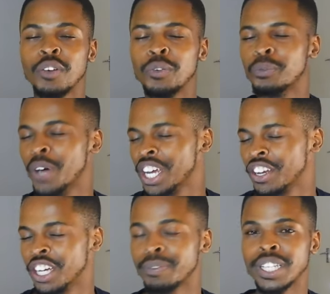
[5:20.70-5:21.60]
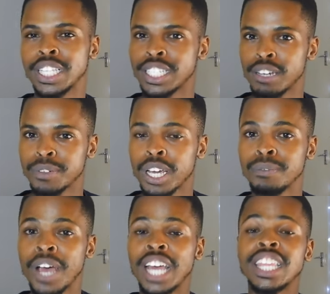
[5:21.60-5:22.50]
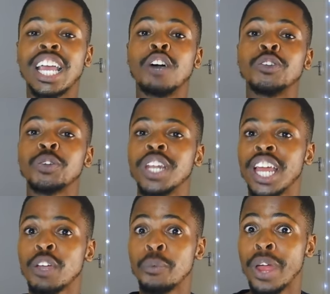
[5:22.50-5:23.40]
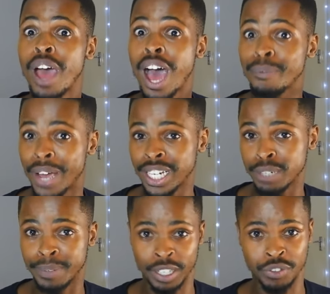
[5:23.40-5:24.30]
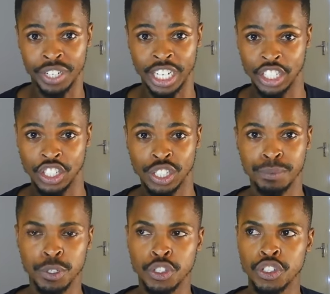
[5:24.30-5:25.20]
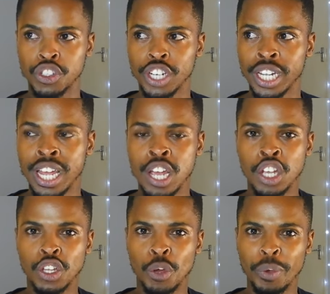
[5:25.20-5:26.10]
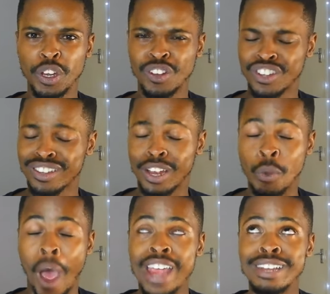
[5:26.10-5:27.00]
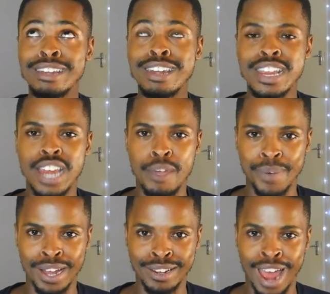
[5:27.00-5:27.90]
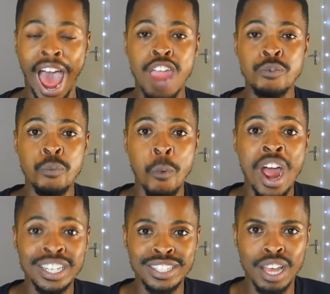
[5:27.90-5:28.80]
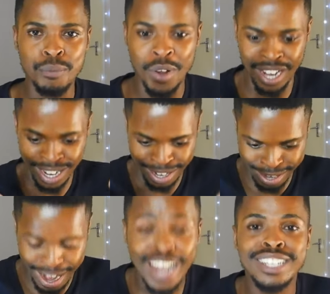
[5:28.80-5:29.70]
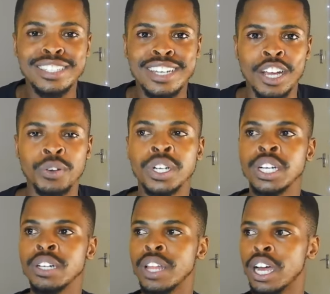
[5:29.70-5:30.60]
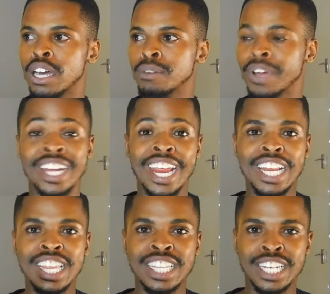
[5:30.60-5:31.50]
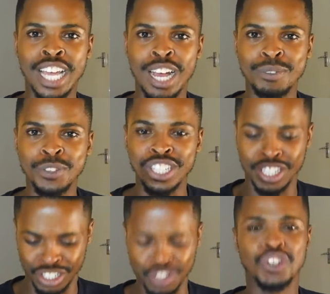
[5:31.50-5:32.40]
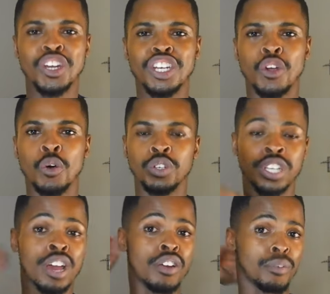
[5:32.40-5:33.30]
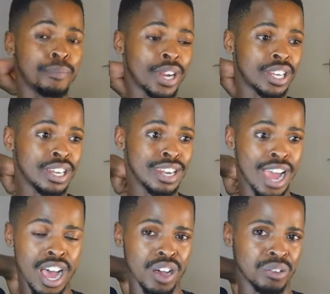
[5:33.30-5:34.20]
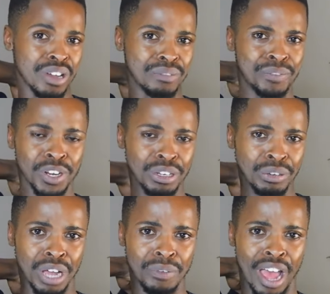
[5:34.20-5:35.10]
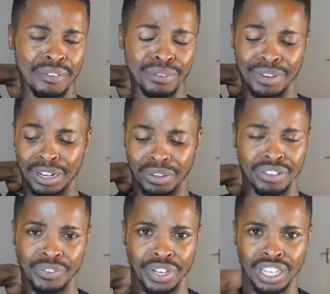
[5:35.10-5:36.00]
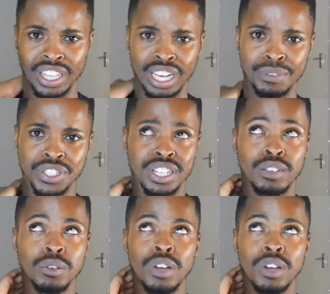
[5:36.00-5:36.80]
why not? But at the same time, I think I also like where I'm at about relationships because usually, when you're just like, I need a partner, I want someone right now. And anything that comes, it goes. But now I'm not, I haven't been looking for anything. I'm just like,